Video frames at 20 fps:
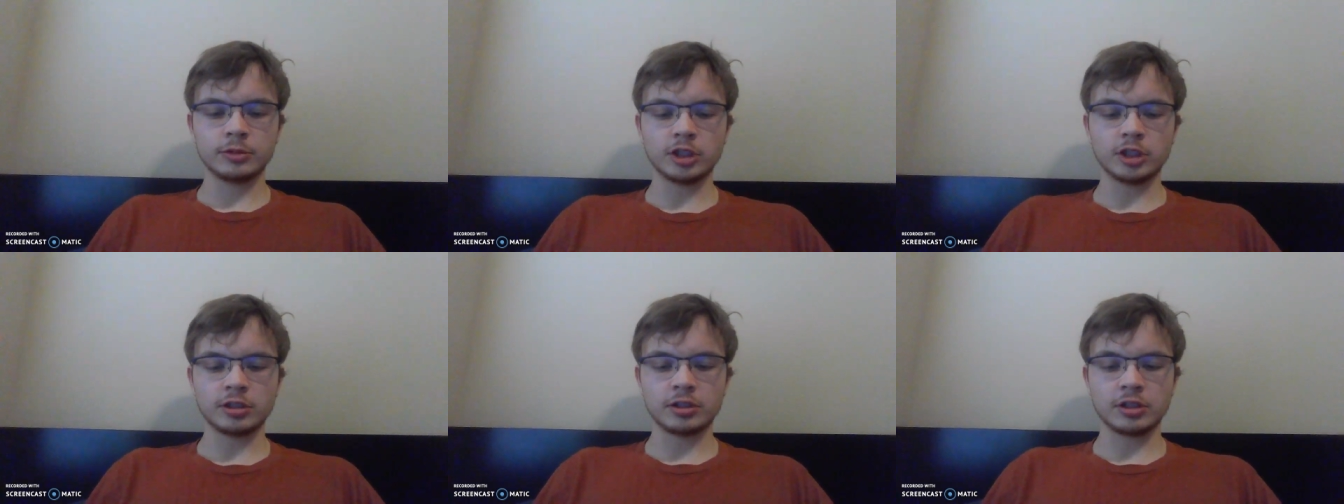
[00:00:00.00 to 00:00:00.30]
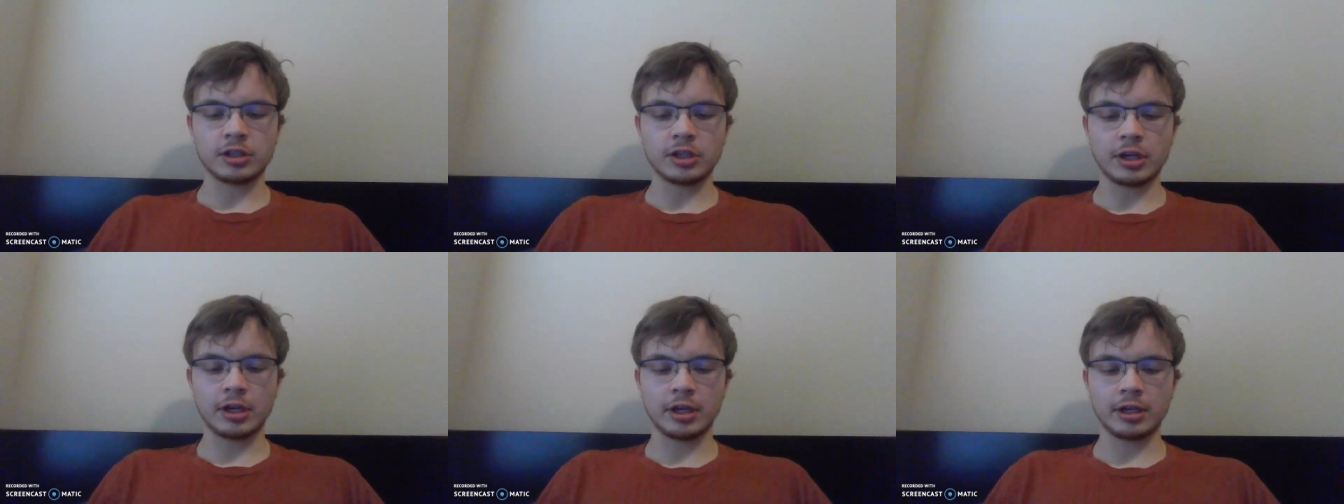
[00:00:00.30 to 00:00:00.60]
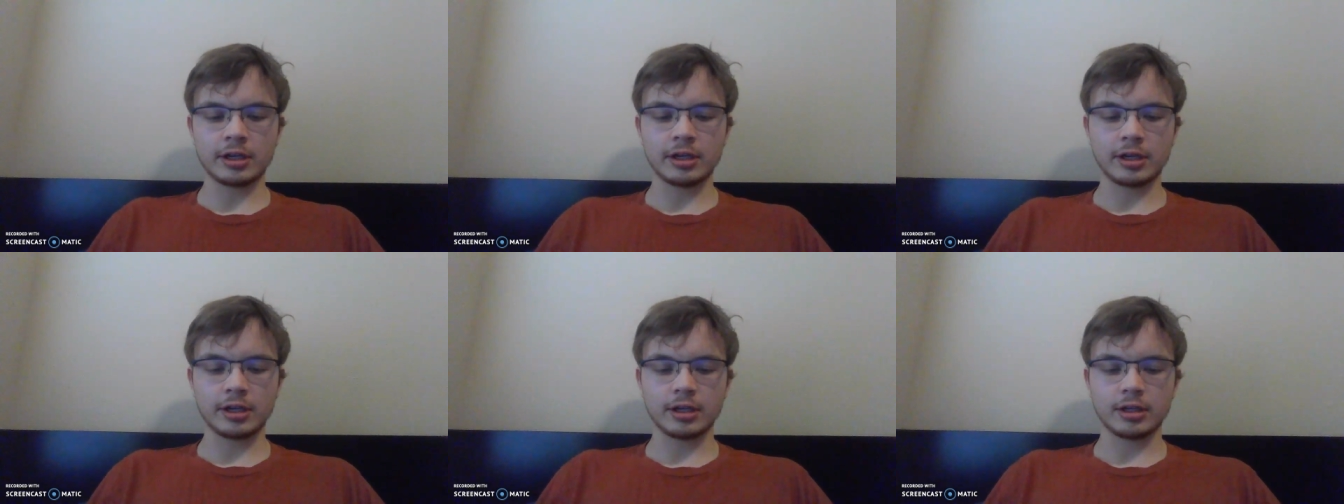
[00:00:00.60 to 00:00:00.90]
just
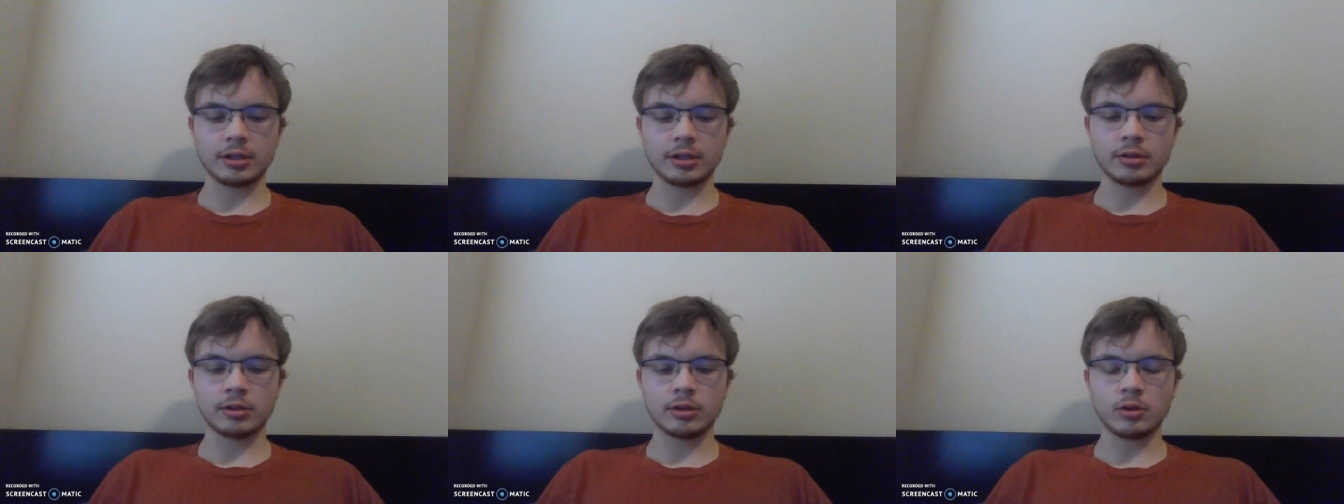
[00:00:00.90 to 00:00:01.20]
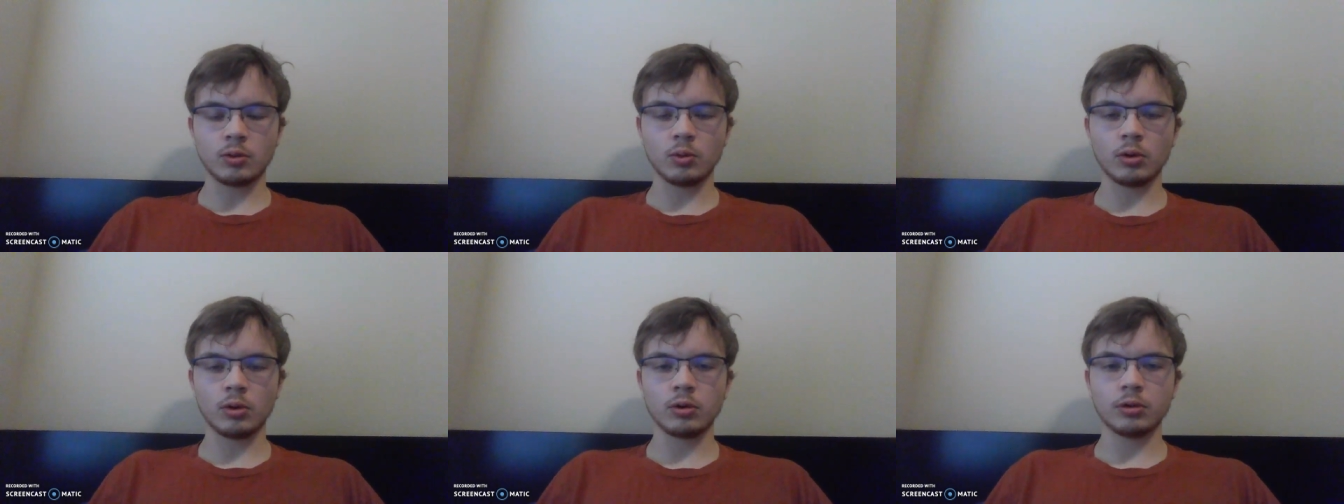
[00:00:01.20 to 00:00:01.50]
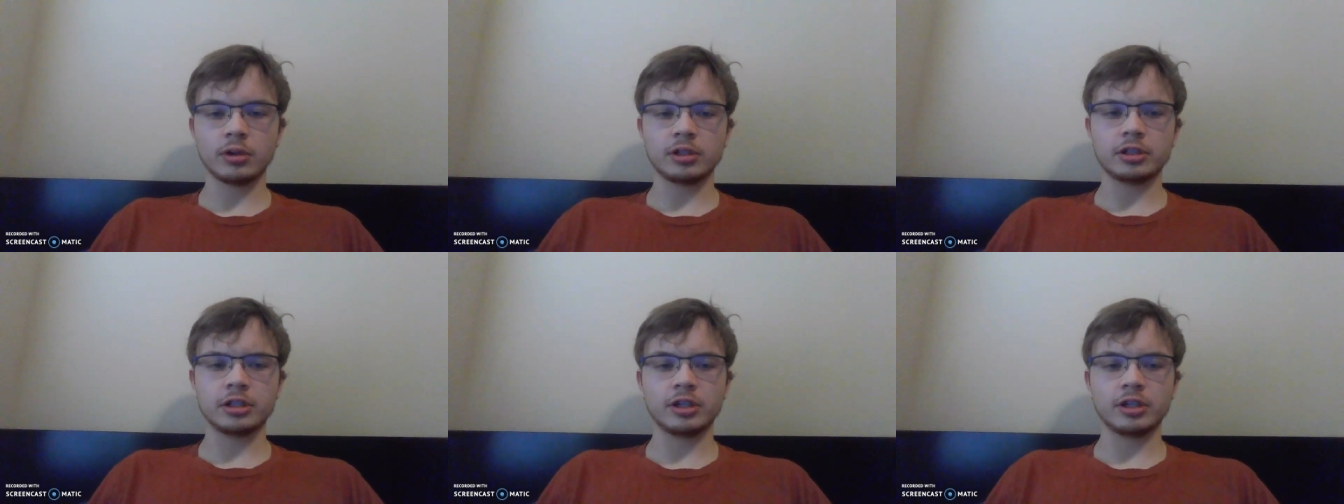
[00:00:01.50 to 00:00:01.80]
saying that the
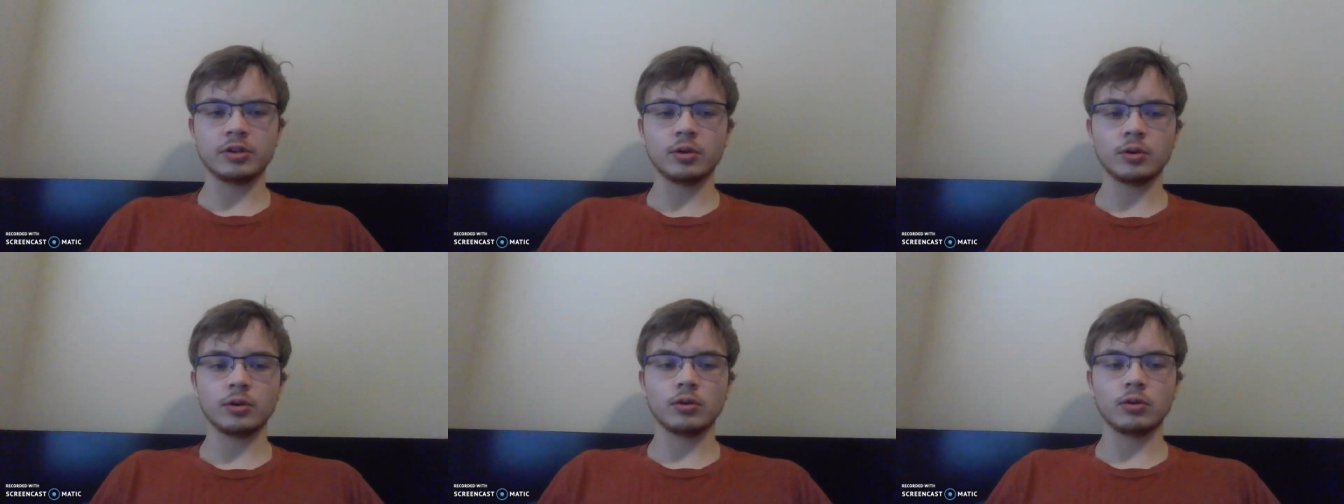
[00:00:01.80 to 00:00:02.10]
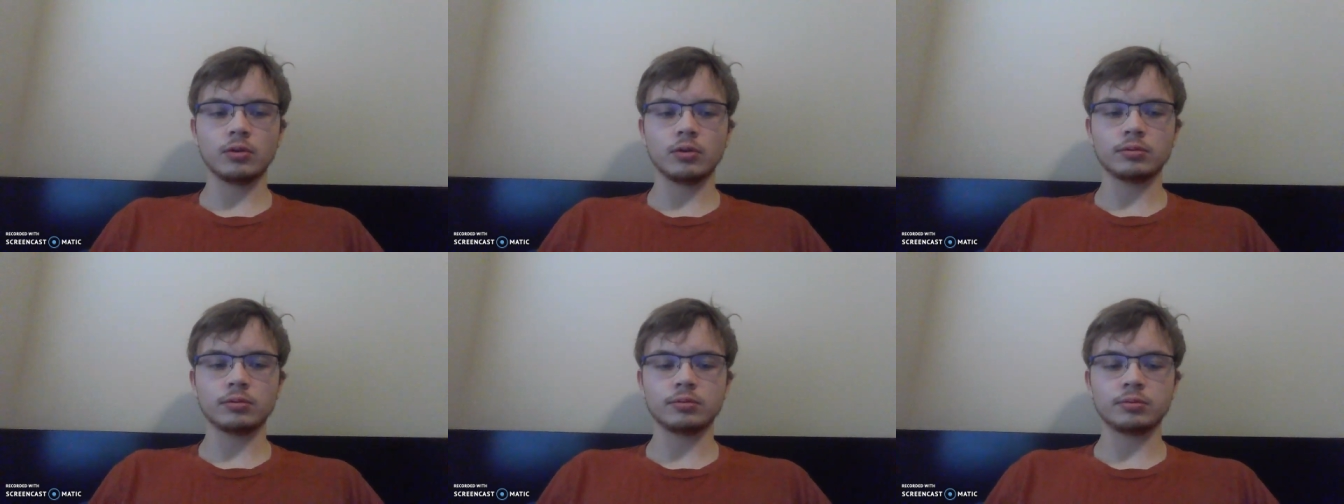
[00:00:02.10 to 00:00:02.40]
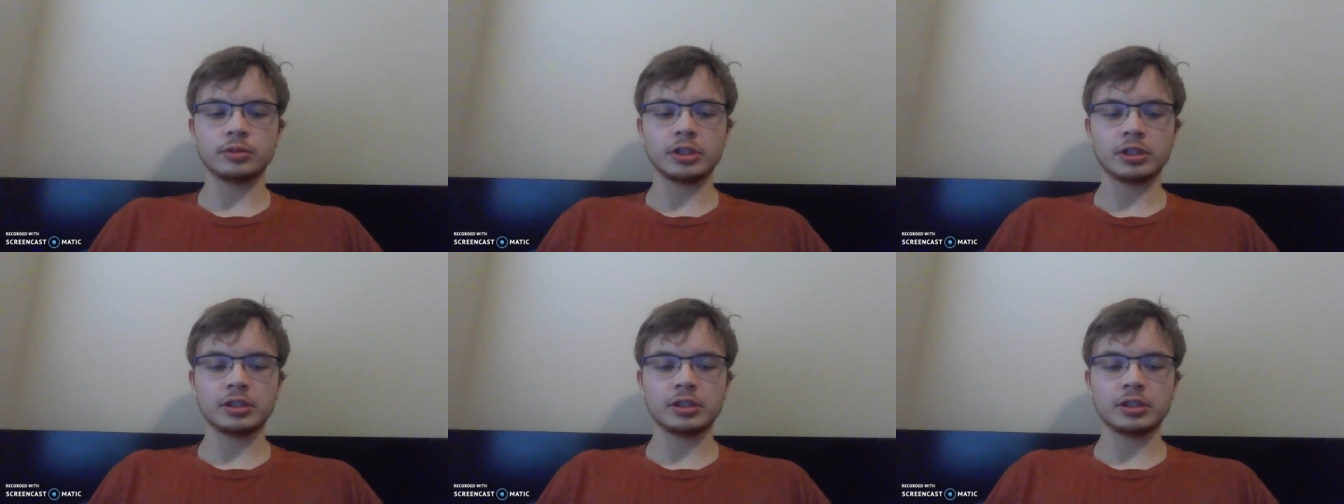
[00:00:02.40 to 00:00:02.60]
world in general